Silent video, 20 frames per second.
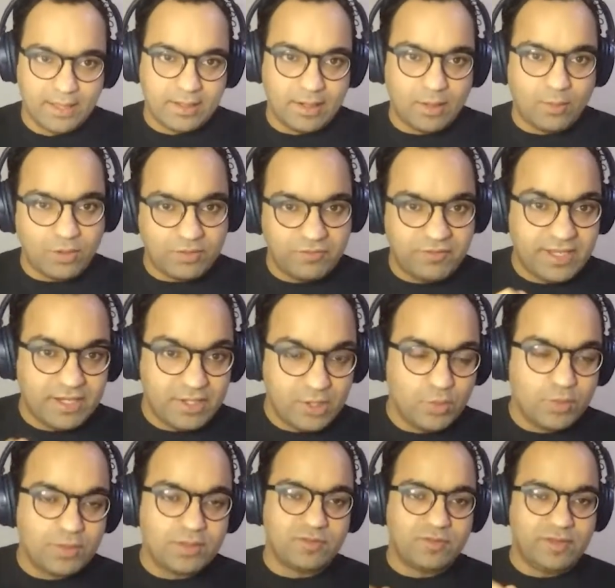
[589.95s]
Now, what we can
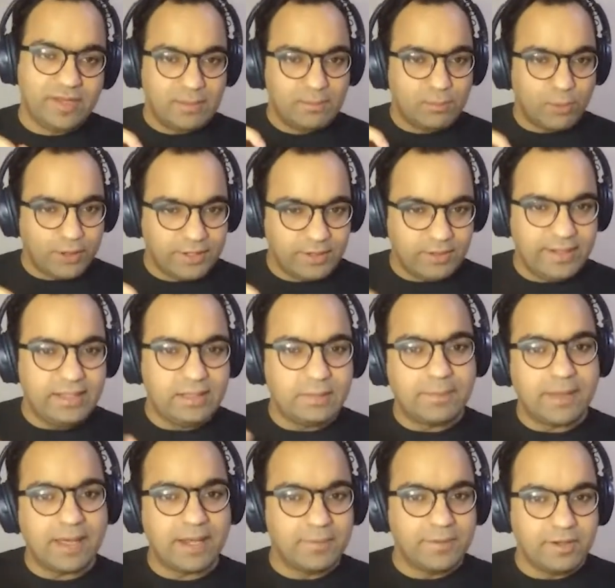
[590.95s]
do is we can modulate the
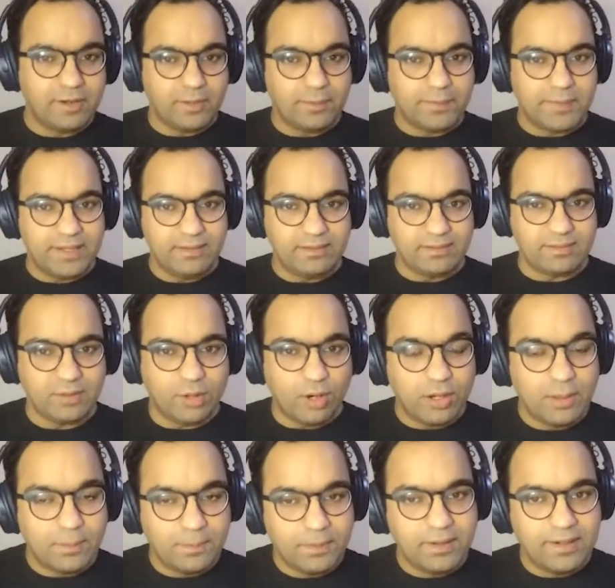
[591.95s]
parameter updates
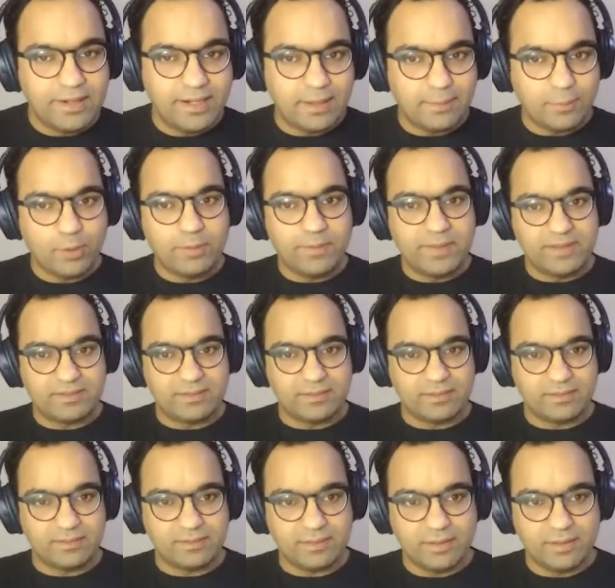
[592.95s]
on a per data point
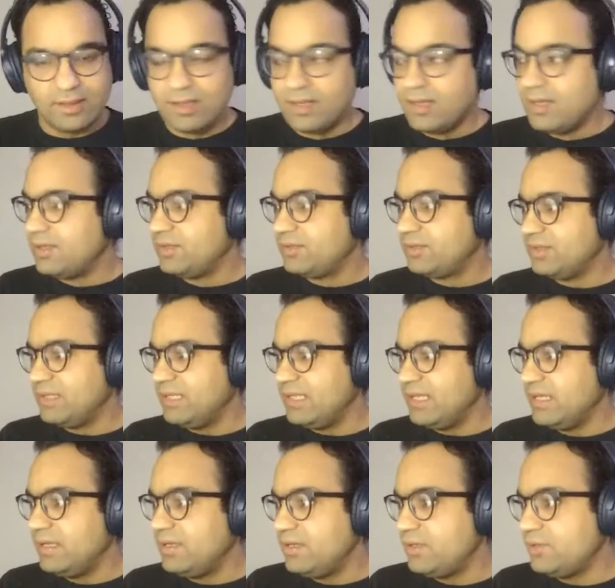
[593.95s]
basis. So
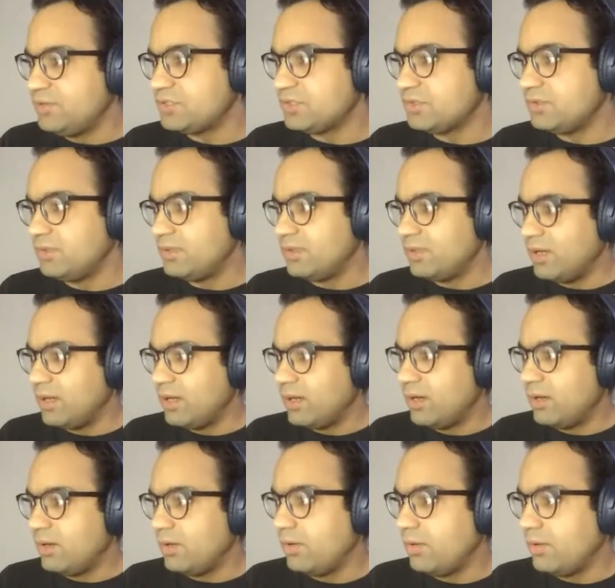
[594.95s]
the intuition
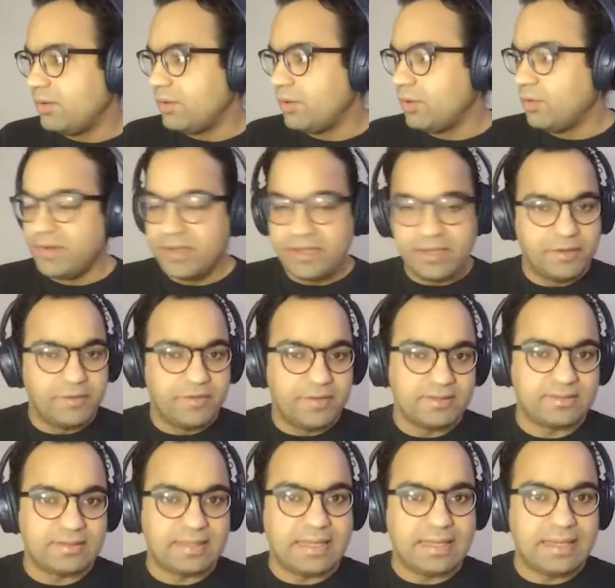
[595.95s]
over here
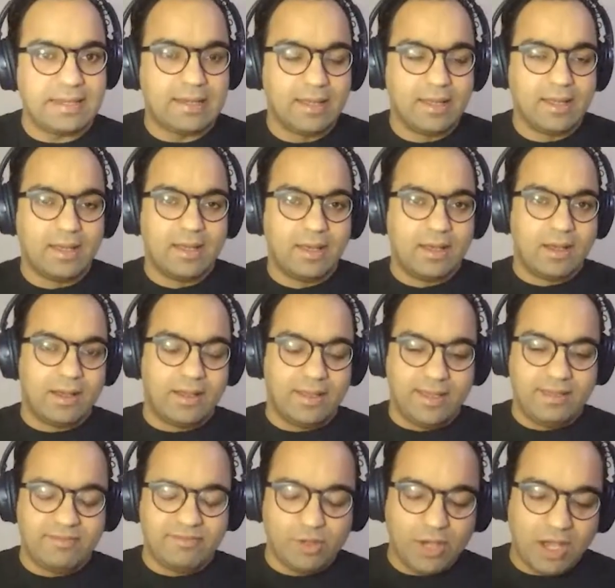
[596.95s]
is that
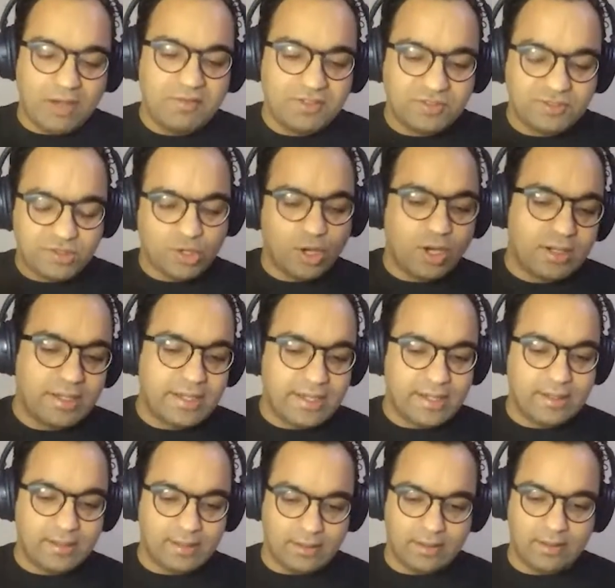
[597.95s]
if you have a strong
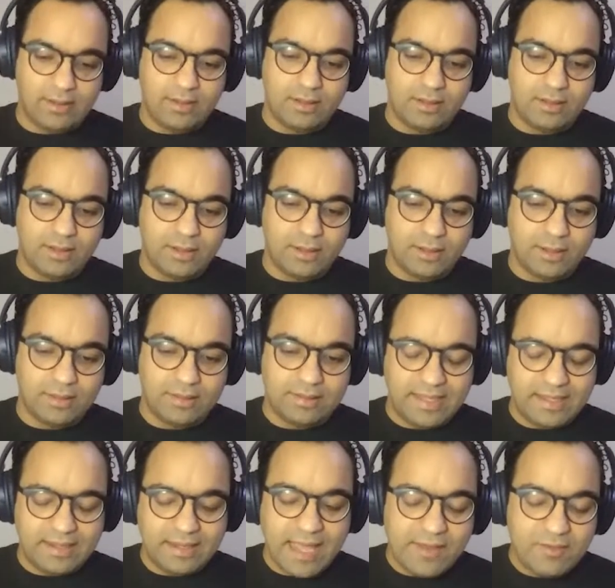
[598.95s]
data,
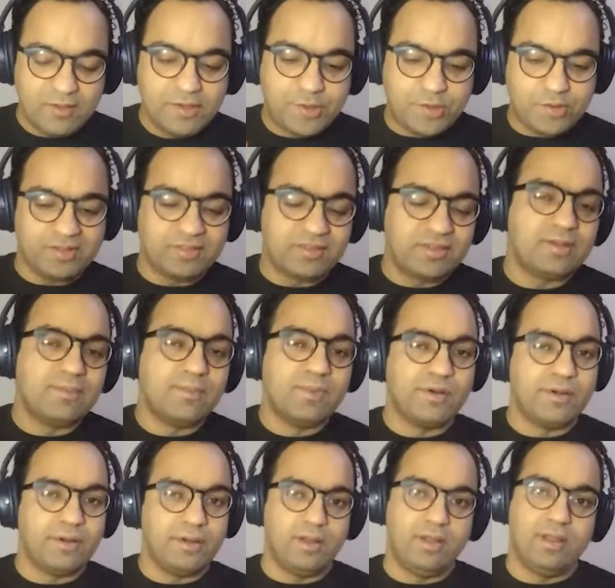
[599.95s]
then I will trust it
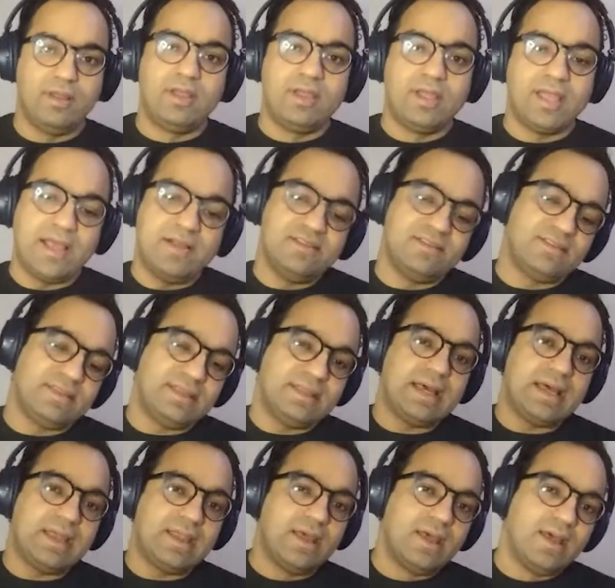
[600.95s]
more. I will say
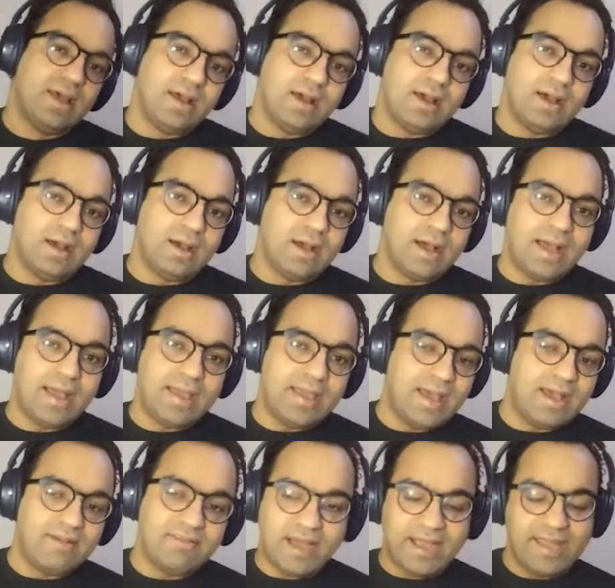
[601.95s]
that I
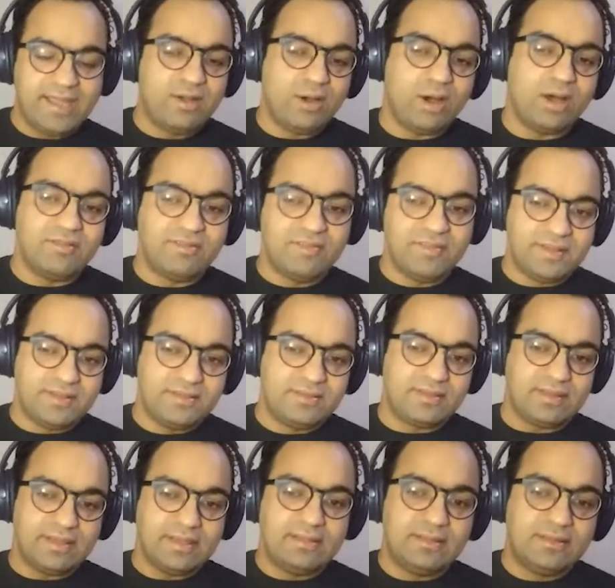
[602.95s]
have high
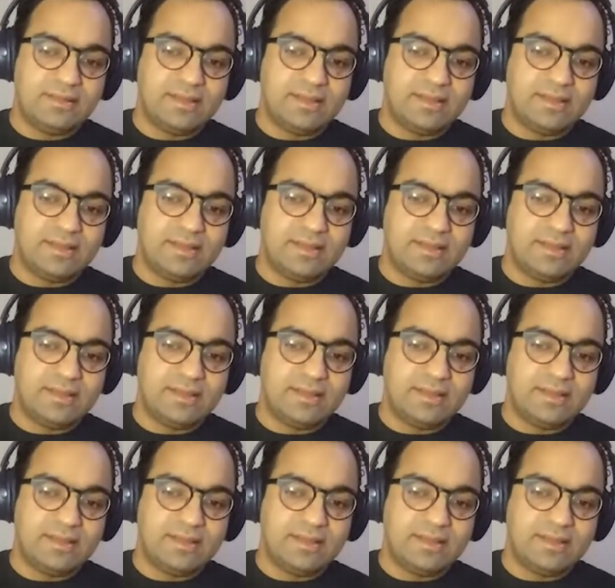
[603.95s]
confidence in the